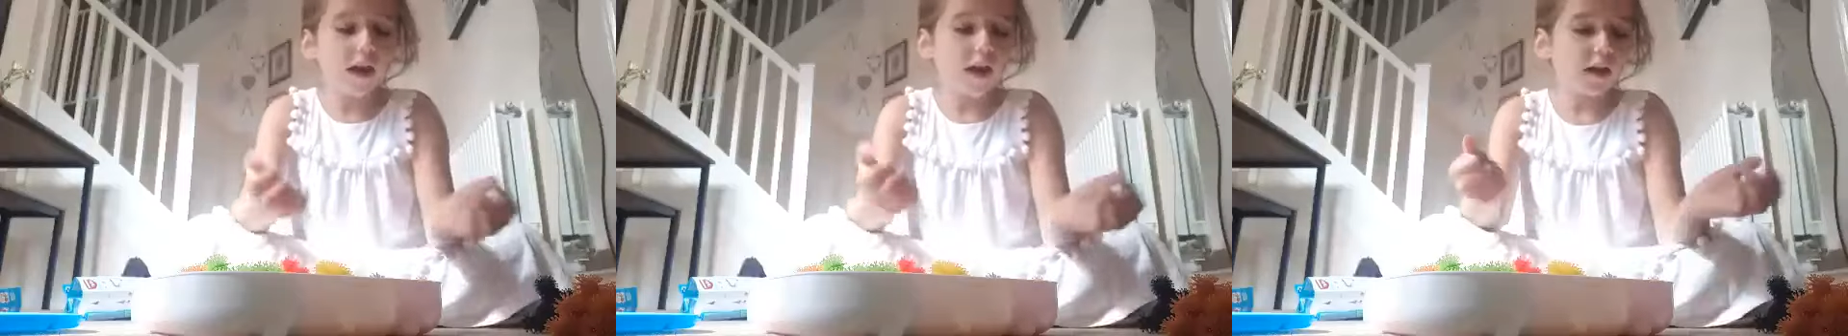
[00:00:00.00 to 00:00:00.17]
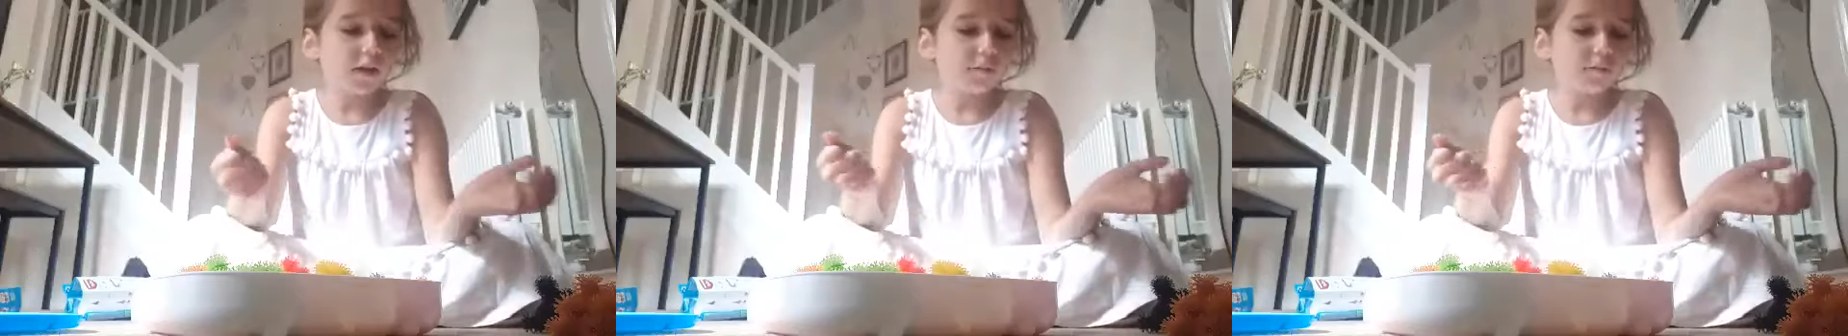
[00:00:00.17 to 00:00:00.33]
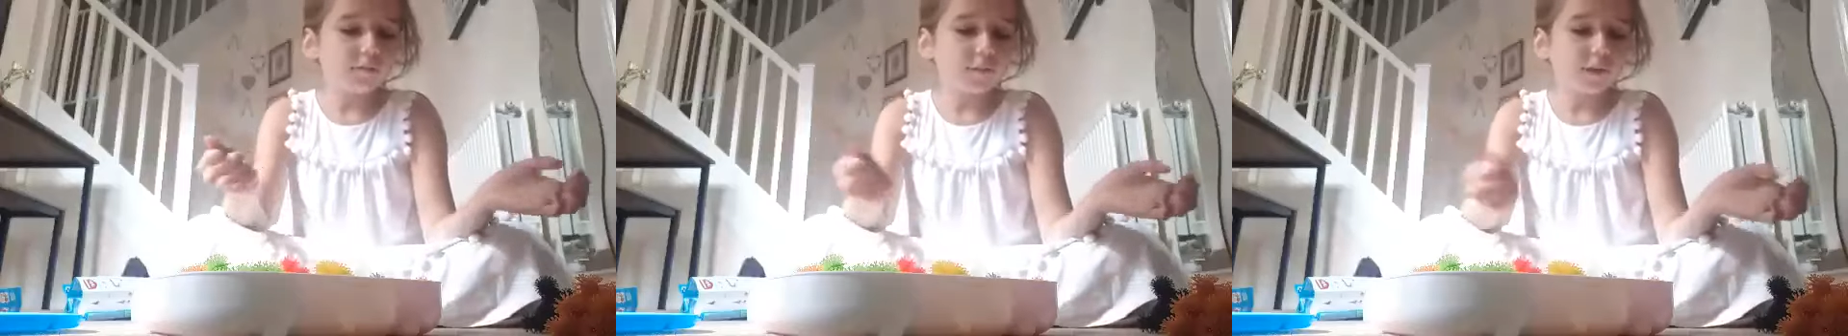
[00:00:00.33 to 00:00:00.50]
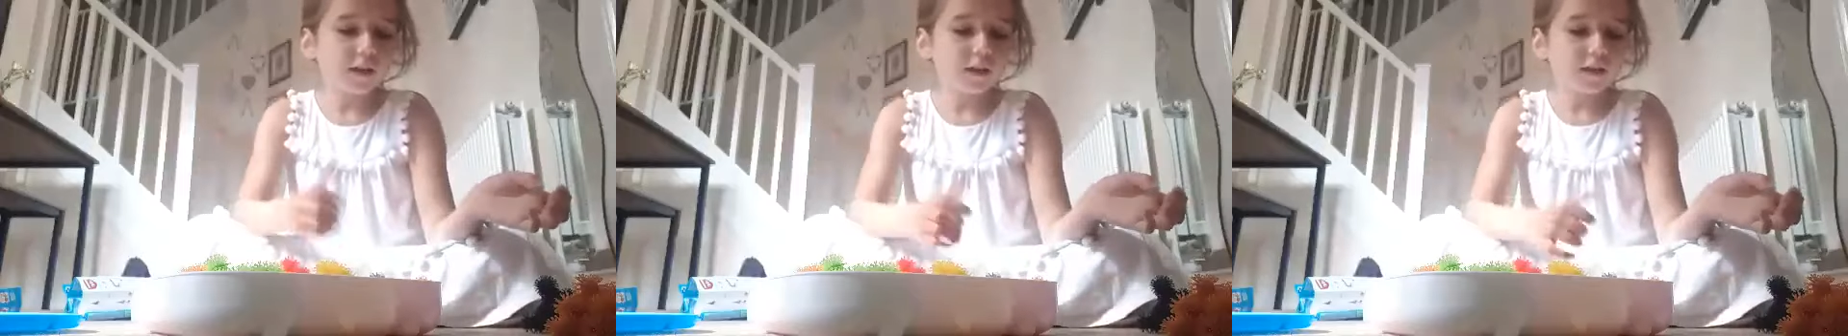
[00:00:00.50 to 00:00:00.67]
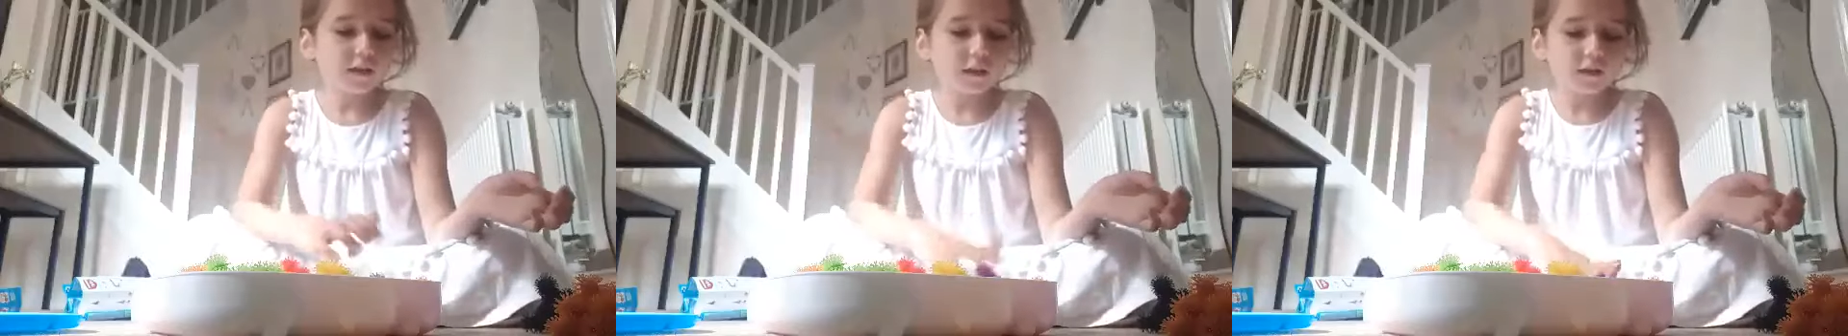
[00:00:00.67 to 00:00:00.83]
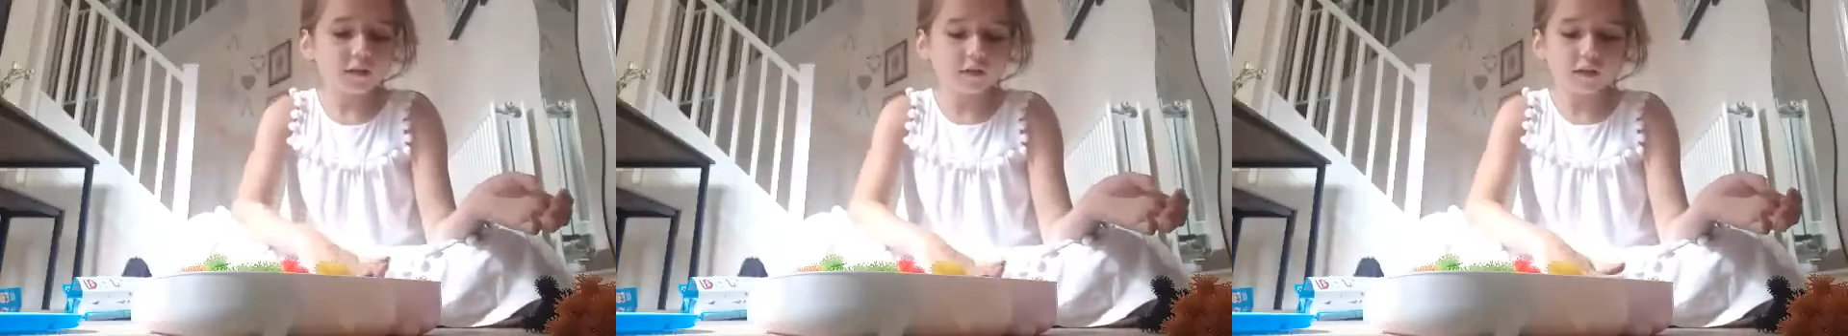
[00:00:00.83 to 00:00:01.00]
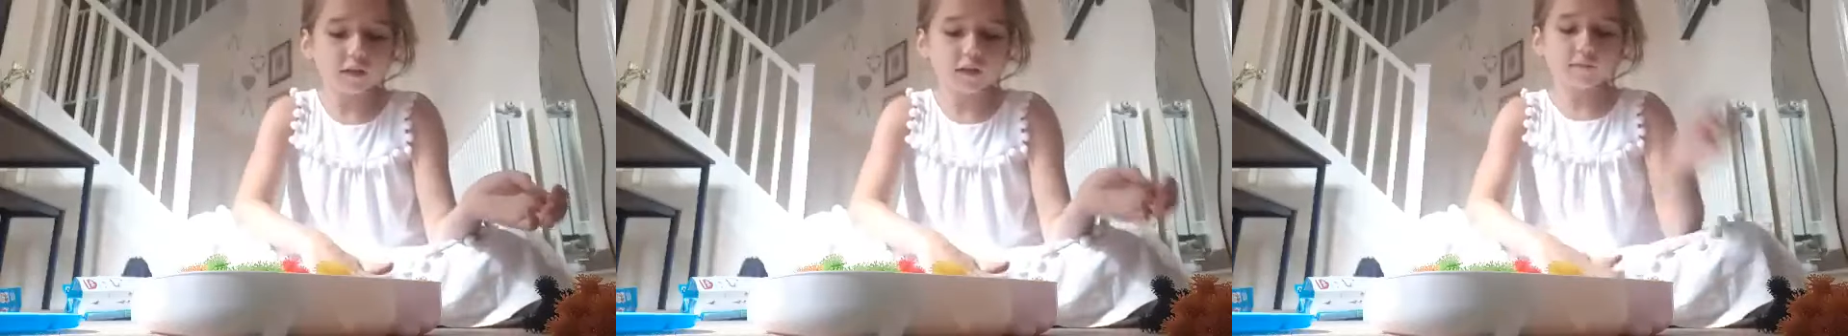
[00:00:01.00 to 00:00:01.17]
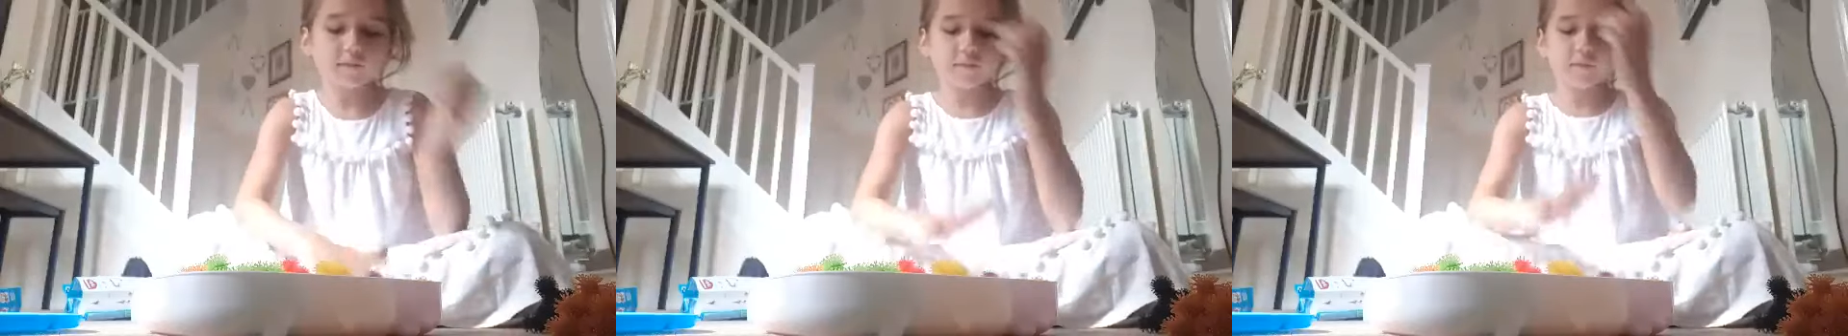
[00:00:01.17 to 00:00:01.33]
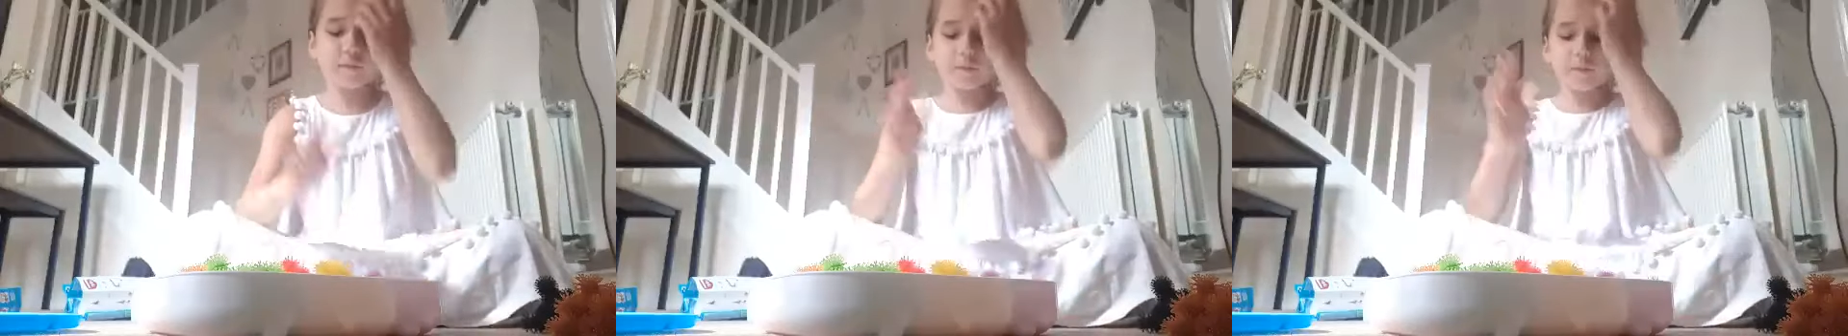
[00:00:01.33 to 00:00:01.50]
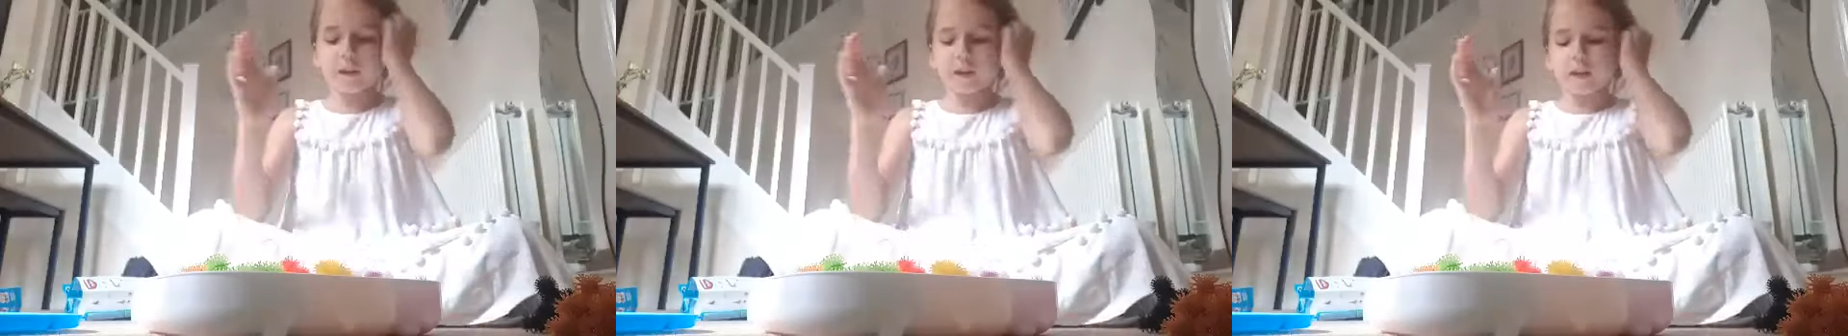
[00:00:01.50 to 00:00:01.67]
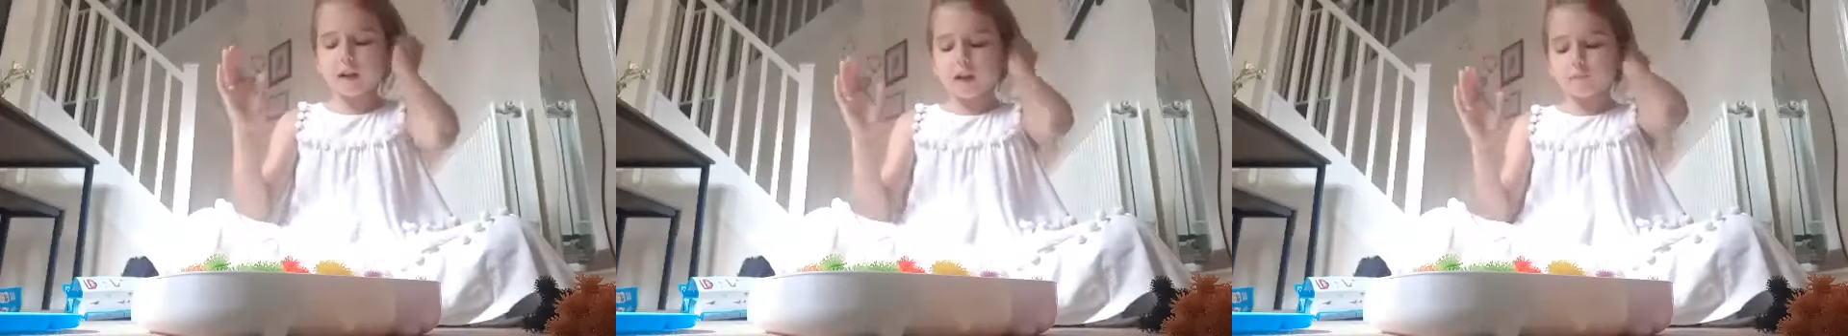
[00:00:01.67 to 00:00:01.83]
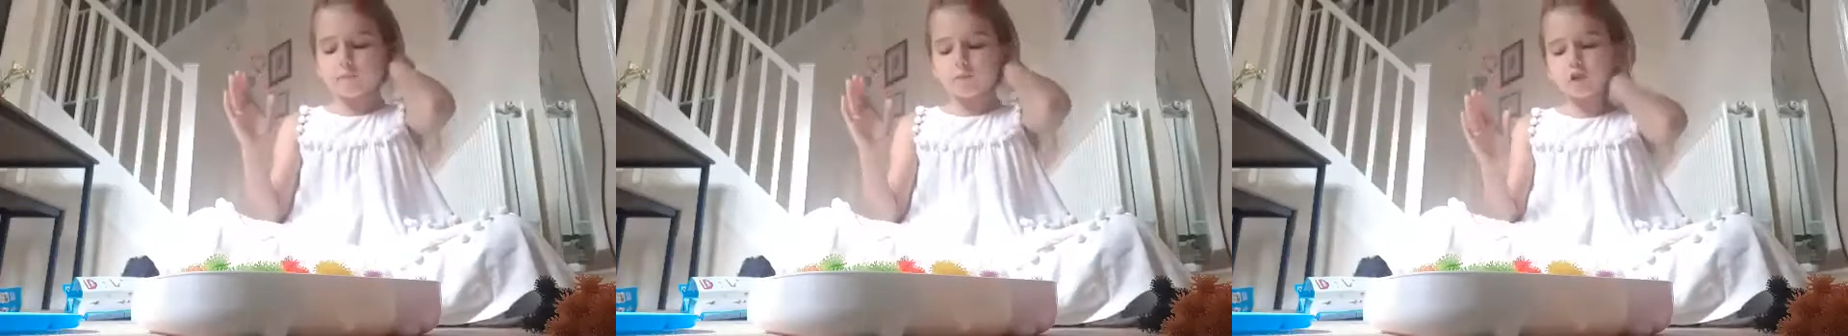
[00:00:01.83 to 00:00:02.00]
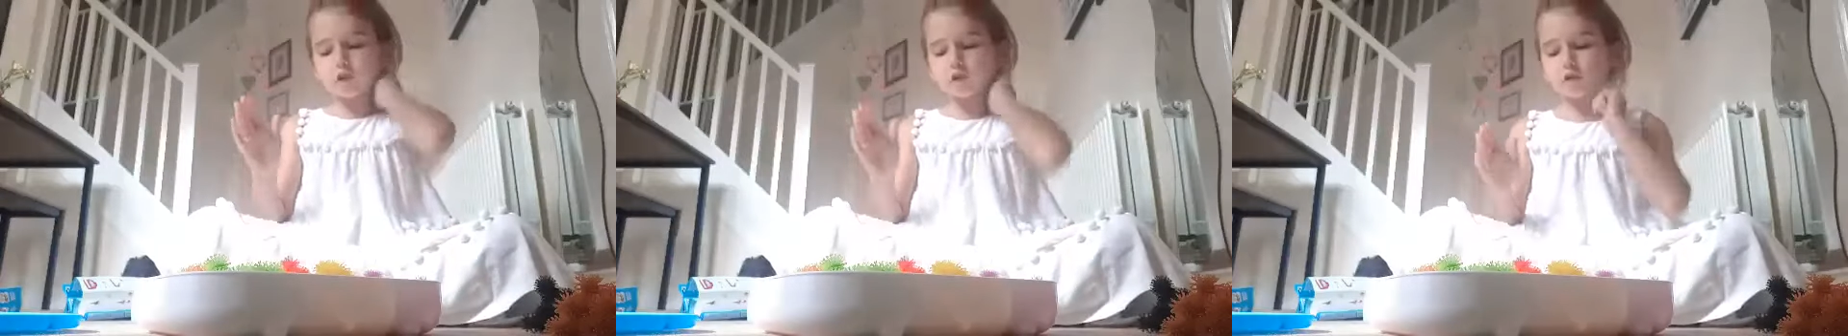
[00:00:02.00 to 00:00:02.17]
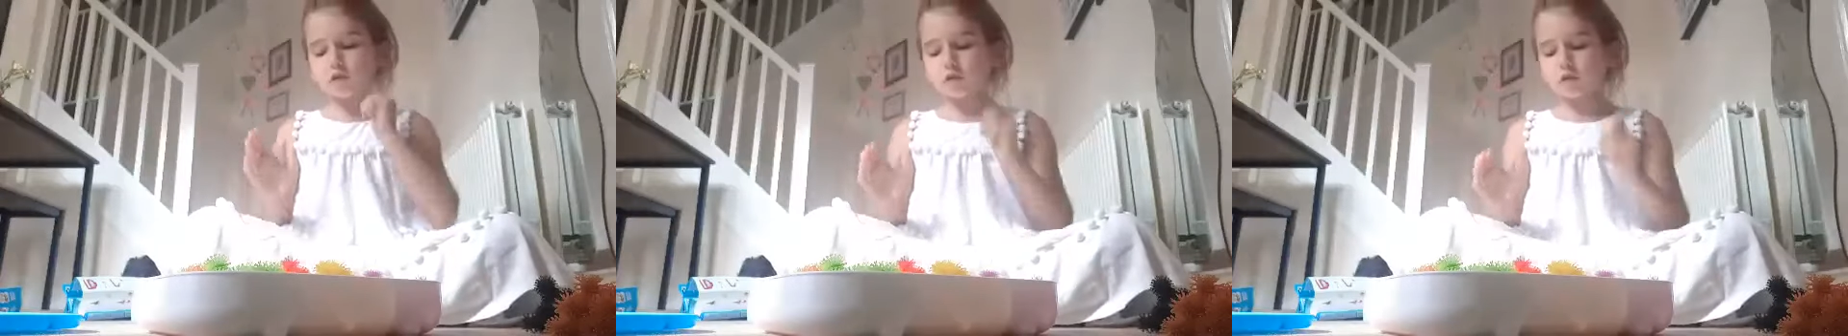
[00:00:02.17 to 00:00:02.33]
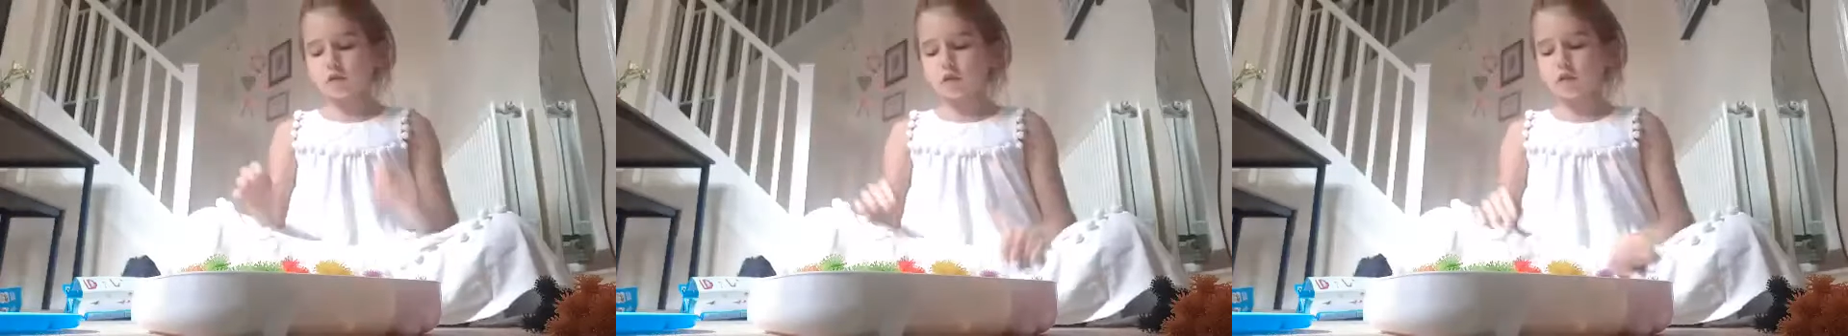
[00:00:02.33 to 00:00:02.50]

and basically I'm just